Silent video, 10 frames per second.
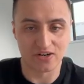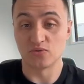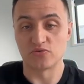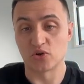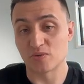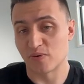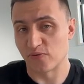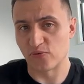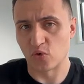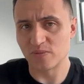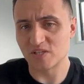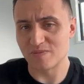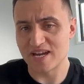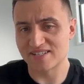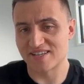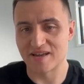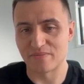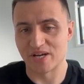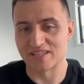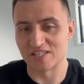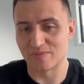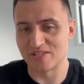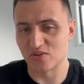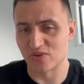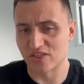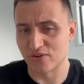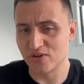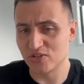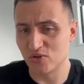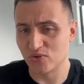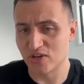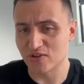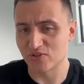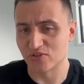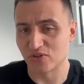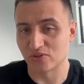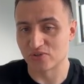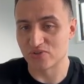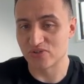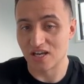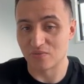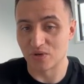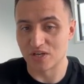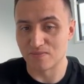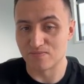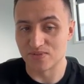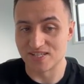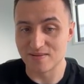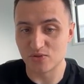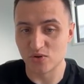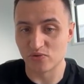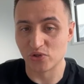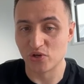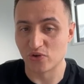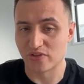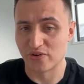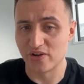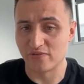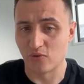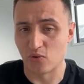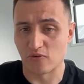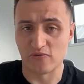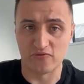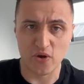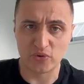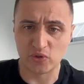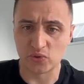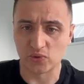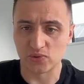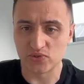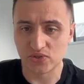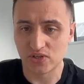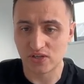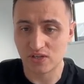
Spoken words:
We've got a Performance Max campaign that spent over $32,000, and we seem to have only got 34 phone calls,